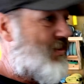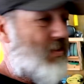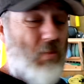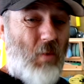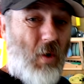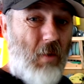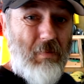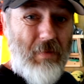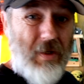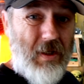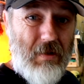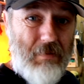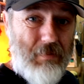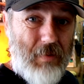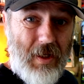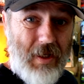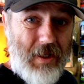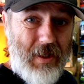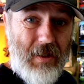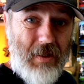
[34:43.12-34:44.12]
you want me to
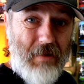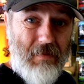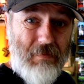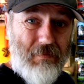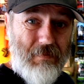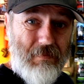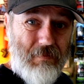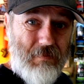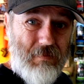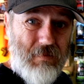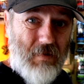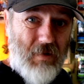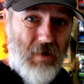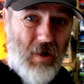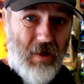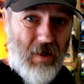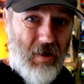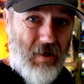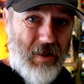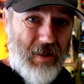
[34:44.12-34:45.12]
bloody
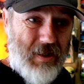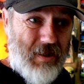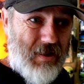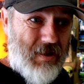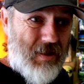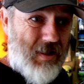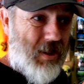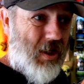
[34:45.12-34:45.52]
kind of like